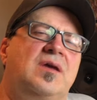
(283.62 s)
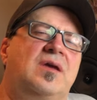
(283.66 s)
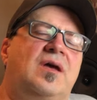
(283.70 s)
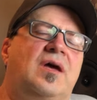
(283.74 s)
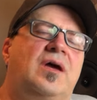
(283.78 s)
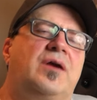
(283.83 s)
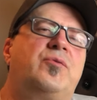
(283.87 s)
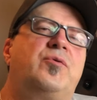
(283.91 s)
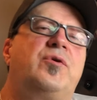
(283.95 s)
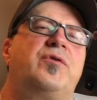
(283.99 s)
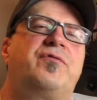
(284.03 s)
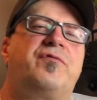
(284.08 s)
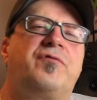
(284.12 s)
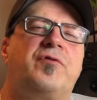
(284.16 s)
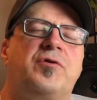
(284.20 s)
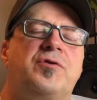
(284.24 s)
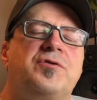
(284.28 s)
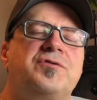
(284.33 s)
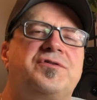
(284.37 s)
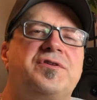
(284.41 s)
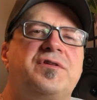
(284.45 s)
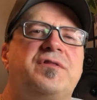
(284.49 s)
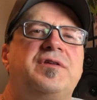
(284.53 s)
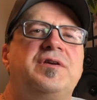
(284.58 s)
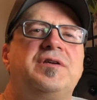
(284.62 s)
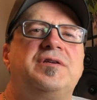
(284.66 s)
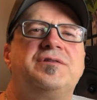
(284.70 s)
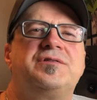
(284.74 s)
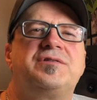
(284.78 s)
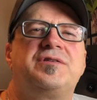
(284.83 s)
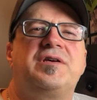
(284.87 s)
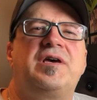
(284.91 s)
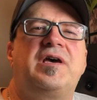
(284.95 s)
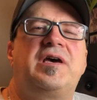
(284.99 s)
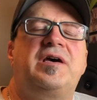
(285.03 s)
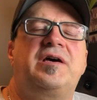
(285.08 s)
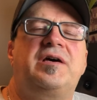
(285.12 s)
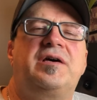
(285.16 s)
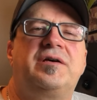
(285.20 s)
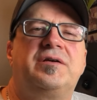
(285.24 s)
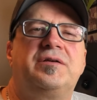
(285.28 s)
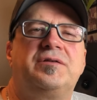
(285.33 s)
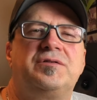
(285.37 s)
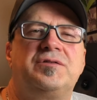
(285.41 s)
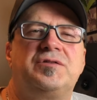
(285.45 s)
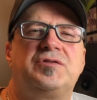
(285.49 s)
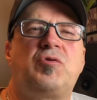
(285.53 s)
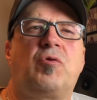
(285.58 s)
I refer to these
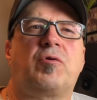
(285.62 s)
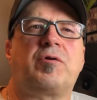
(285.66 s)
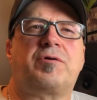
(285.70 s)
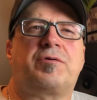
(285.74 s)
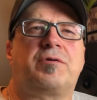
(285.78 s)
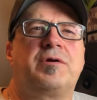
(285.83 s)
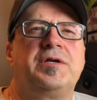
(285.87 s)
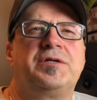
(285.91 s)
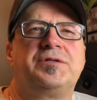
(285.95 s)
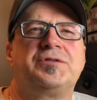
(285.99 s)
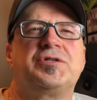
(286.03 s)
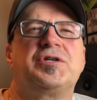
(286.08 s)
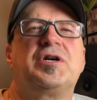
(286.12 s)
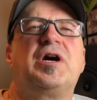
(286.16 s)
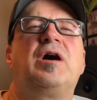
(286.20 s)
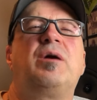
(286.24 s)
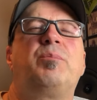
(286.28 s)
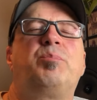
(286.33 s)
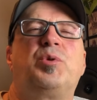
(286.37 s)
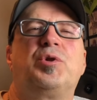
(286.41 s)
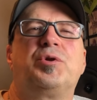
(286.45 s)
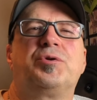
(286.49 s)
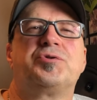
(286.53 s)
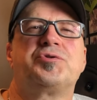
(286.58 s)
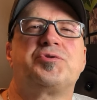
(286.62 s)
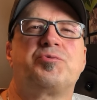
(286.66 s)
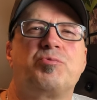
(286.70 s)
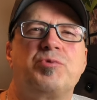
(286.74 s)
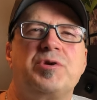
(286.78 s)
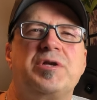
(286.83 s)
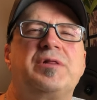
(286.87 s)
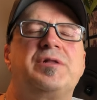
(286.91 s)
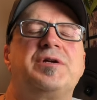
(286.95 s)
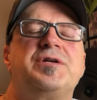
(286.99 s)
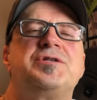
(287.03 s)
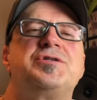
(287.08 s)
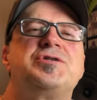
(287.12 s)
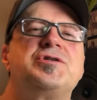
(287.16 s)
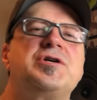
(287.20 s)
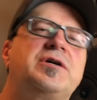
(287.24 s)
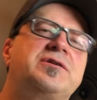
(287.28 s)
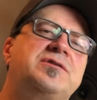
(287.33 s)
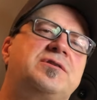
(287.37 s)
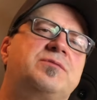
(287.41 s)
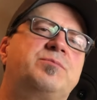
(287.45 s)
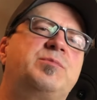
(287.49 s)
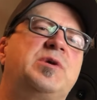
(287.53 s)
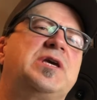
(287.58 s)
as torque wrench couplers really
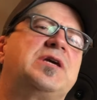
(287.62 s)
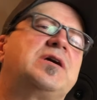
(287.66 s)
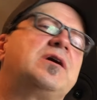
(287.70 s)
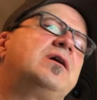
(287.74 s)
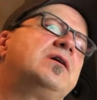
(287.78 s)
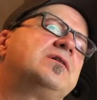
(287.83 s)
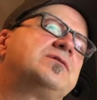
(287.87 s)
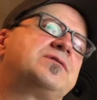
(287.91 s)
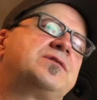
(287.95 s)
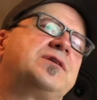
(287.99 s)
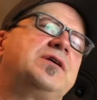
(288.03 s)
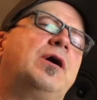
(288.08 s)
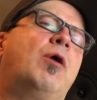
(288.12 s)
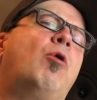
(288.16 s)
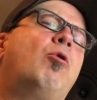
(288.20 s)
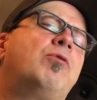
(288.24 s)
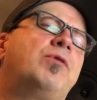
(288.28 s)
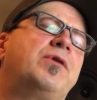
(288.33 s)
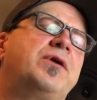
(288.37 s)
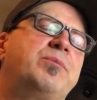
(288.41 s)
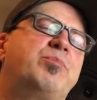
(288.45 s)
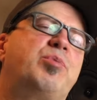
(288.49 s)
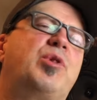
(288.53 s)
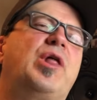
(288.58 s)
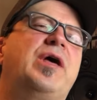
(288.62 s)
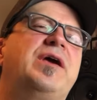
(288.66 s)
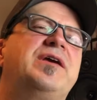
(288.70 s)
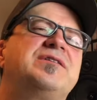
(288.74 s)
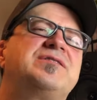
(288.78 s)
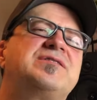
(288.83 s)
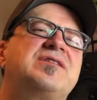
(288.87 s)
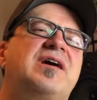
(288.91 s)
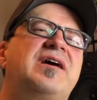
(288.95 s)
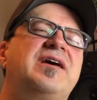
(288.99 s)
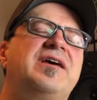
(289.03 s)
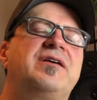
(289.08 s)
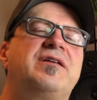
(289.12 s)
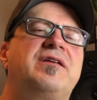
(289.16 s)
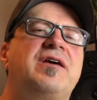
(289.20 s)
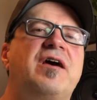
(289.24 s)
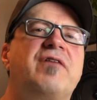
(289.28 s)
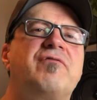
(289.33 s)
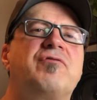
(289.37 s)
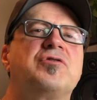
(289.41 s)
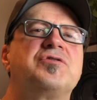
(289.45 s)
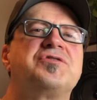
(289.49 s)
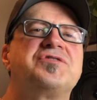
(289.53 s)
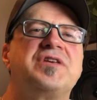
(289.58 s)
just because the only place I had
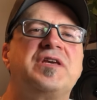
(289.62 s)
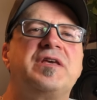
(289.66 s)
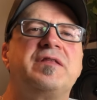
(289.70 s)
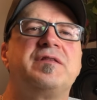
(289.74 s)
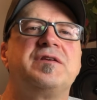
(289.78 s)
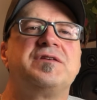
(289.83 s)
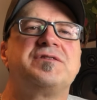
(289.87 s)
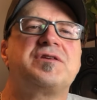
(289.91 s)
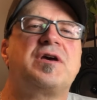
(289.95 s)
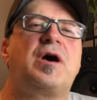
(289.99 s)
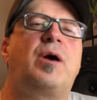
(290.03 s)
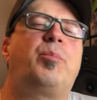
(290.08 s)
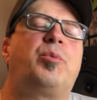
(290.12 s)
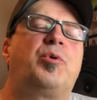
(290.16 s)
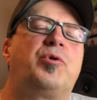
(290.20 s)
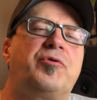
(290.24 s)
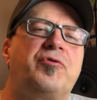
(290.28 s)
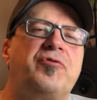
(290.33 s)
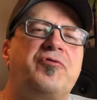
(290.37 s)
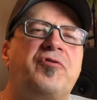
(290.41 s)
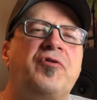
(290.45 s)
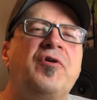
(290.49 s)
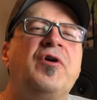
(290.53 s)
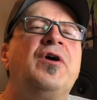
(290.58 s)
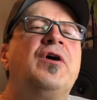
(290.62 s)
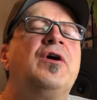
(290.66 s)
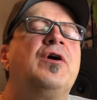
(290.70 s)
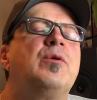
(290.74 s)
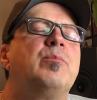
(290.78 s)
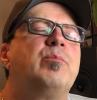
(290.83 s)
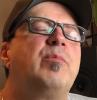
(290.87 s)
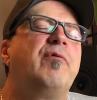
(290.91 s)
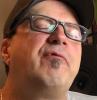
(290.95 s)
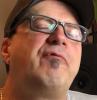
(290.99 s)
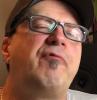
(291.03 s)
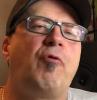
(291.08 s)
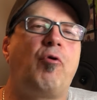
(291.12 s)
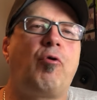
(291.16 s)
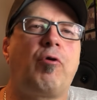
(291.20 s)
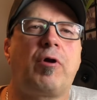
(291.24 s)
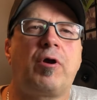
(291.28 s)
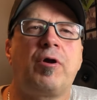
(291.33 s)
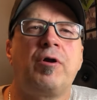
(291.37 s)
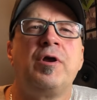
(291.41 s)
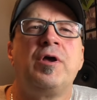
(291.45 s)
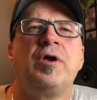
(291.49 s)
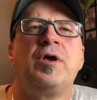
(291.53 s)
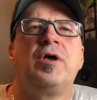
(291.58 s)
ever seen these couplers
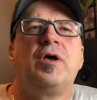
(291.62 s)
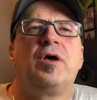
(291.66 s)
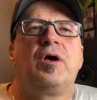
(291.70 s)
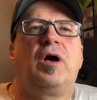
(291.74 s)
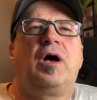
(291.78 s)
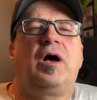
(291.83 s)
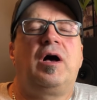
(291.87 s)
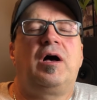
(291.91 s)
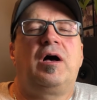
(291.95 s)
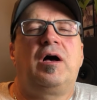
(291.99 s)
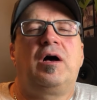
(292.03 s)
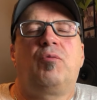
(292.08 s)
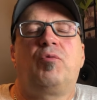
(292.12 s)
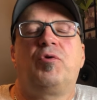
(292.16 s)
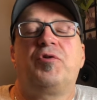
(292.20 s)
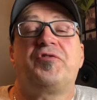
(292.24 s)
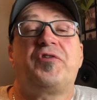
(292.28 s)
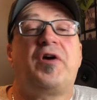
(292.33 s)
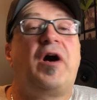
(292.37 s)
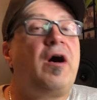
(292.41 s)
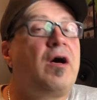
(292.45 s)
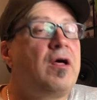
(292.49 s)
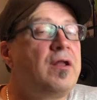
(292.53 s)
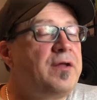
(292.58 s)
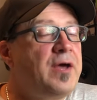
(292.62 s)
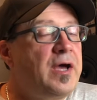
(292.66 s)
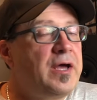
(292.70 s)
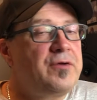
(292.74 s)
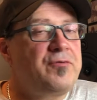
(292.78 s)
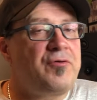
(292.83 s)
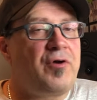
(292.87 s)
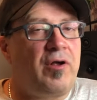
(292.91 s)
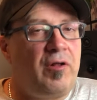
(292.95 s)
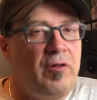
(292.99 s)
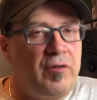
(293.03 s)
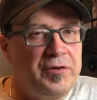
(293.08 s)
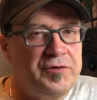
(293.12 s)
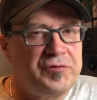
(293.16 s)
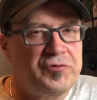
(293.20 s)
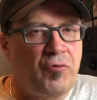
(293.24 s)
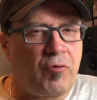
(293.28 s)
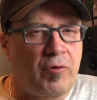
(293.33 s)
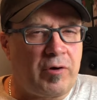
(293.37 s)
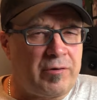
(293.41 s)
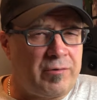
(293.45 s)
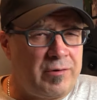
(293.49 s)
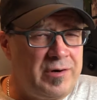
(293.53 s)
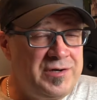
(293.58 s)
before was on hydraulic
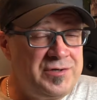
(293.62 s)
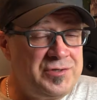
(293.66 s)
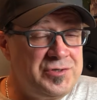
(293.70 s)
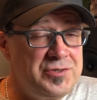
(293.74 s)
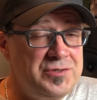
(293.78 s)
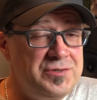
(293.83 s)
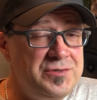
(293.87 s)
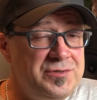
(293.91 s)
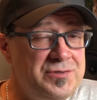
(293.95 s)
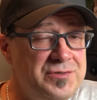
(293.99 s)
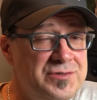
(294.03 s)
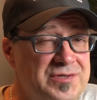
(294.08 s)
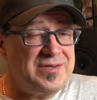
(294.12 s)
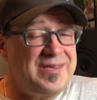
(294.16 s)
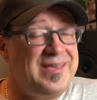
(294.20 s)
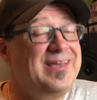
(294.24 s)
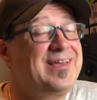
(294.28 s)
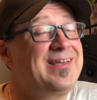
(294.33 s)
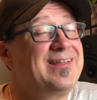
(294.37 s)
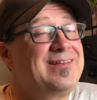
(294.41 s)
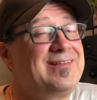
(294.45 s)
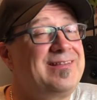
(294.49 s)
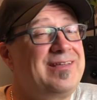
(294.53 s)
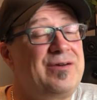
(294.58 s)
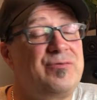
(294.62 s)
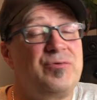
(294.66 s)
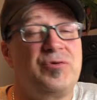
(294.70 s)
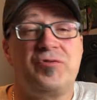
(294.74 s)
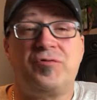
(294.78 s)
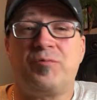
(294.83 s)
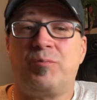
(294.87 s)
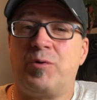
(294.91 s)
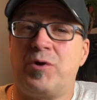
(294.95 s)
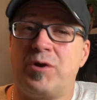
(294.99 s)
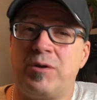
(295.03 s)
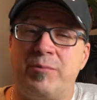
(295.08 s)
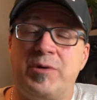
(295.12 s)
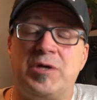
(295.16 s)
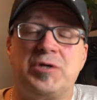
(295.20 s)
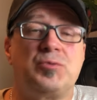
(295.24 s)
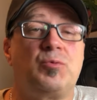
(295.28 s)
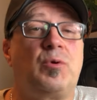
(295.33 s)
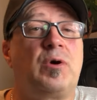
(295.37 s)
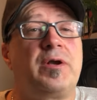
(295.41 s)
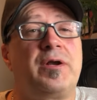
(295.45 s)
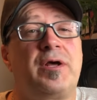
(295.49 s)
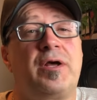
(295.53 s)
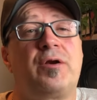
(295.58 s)
torque wrenches, and that was pretty much
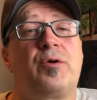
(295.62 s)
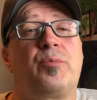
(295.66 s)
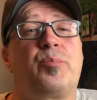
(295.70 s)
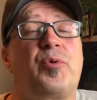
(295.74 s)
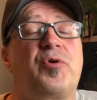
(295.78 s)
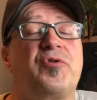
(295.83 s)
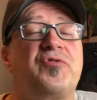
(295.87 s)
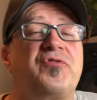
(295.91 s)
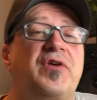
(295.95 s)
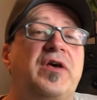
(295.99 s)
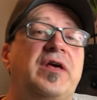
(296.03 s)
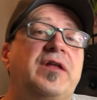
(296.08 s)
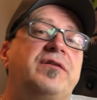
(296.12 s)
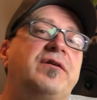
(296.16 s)
100%